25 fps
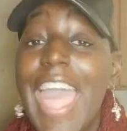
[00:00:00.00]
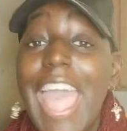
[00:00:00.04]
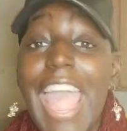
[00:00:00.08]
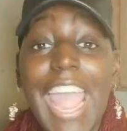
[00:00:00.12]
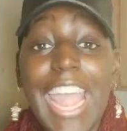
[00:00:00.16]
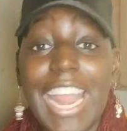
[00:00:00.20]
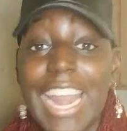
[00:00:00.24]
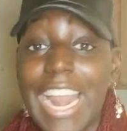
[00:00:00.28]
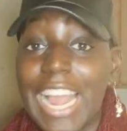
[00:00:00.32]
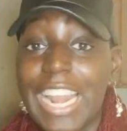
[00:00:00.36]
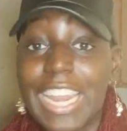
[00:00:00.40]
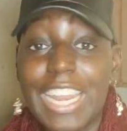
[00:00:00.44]

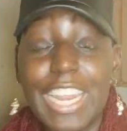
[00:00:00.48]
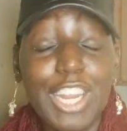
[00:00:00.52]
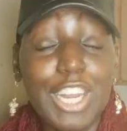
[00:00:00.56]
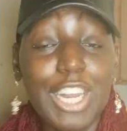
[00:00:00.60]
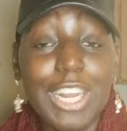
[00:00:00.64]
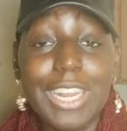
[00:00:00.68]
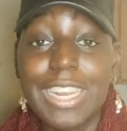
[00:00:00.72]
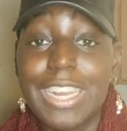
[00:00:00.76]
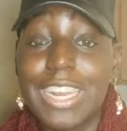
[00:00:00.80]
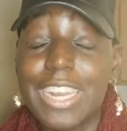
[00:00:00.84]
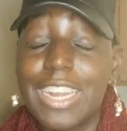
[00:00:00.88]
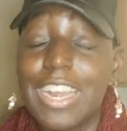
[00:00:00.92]
and I
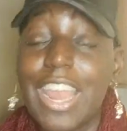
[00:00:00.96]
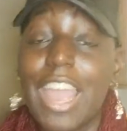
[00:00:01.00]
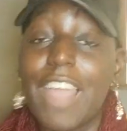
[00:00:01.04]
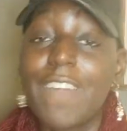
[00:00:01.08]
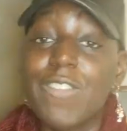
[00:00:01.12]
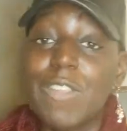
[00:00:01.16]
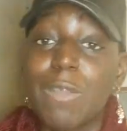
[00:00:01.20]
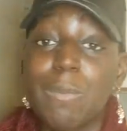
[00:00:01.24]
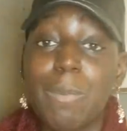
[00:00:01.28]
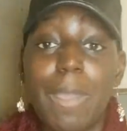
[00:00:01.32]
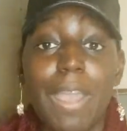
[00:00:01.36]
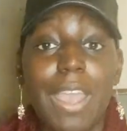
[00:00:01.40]
literally didn't have
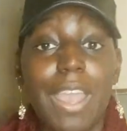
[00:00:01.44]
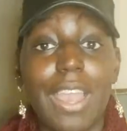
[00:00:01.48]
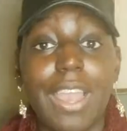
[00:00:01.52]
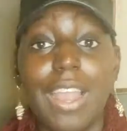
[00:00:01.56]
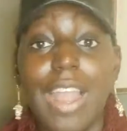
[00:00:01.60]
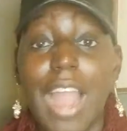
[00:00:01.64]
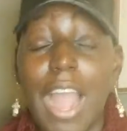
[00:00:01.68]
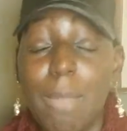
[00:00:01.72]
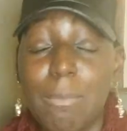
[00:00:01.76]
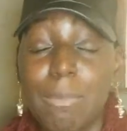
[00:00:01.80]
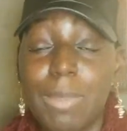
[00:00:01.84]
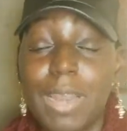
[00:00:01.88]
to pay
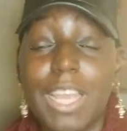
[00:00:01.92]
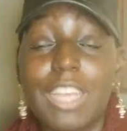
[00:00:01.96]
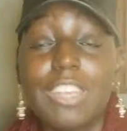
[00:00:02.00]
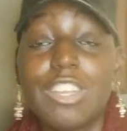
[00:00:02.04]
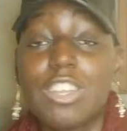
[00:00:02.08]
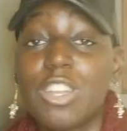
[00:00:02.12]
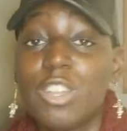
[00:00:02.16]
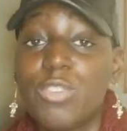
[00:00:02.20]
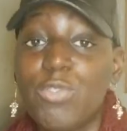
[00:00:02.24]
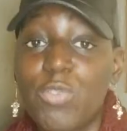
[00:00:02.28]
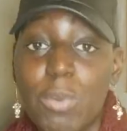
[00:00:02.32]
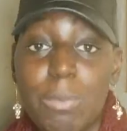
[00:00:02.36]

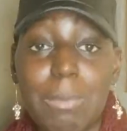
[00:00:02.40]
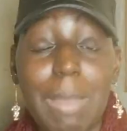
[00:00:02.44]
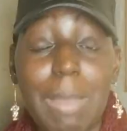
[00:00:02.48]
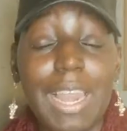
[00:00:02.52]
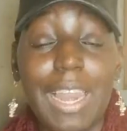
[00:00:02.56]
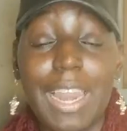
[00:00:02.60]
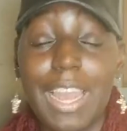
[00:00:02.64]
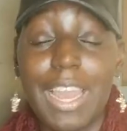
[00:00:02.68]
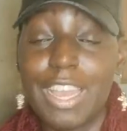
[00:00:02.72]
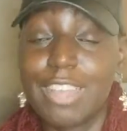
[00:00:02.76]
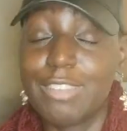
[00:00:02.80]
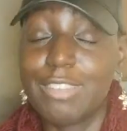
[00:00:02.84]
accommodations for my
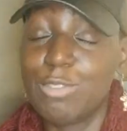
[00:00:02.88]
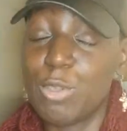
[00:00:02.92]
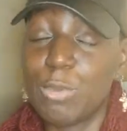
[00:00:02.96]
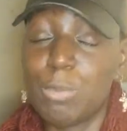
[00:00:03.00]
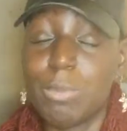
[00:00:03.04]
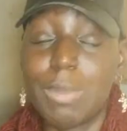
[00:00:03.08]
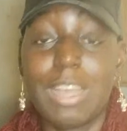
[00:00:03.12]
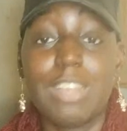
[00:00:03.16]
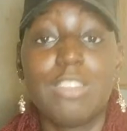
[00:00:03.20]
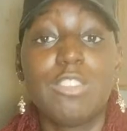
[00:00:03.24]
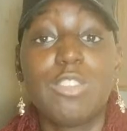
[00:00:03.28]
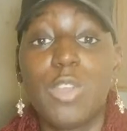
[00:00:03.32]
last 2
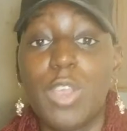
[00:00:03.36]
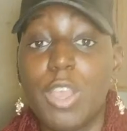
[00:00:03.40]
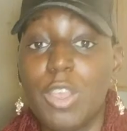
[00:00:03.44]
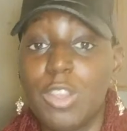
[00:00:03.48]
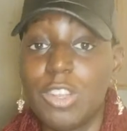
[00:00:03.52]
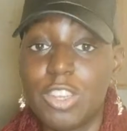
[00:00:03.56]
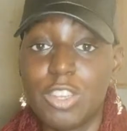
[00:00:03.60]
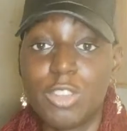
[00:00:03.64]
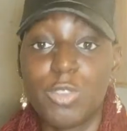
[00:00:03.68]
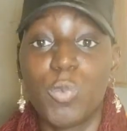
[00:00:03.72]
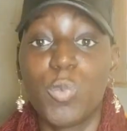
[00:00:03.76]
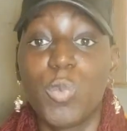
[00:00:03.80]
months, so it
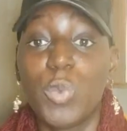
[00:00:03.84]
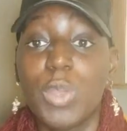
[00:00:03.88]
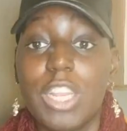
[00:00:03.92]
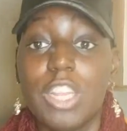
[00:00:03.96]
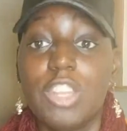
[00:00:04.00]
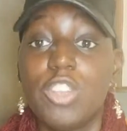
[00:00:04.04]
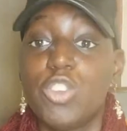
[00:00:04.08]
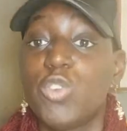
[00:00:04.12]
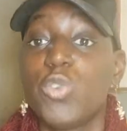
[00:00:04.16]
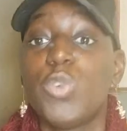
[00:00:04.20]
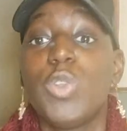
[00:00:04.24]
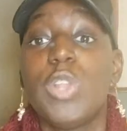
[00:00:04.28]
just really
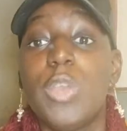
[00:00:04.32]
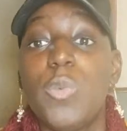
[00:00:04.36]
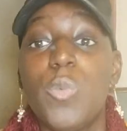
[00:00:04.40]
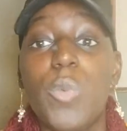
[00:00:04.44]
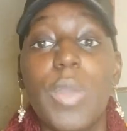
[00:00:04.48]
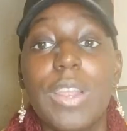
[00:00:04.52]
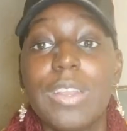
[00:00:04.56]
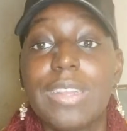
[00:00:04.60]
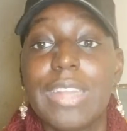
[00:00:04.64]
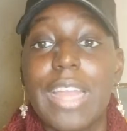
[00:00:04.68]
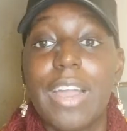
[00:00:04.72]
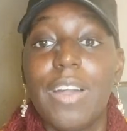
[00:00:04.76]
truly
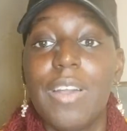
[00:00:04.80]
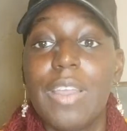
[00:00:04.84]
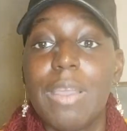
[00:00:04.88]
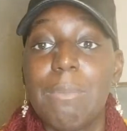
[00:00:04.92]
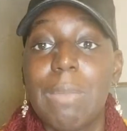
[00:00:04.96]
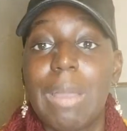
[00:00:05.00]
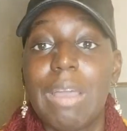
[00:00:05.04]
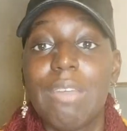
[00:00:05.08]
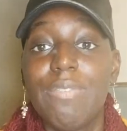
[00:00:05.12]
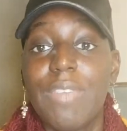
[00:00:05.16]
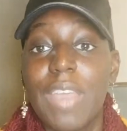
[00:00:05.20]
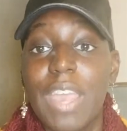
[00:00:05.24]
worked out in
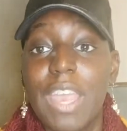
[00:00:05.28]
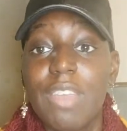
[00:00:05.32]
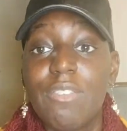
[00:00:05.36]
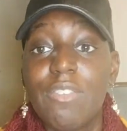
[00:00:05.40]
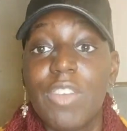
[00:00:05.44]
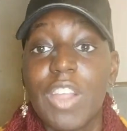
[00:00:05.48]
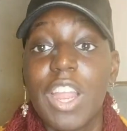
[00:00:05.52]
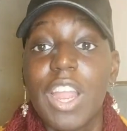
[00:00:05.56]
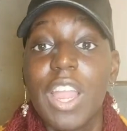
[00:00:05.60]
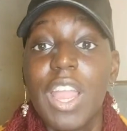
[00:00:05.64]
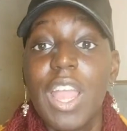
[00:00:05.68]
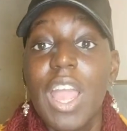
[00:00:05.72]
my
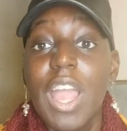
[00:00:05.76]
favor.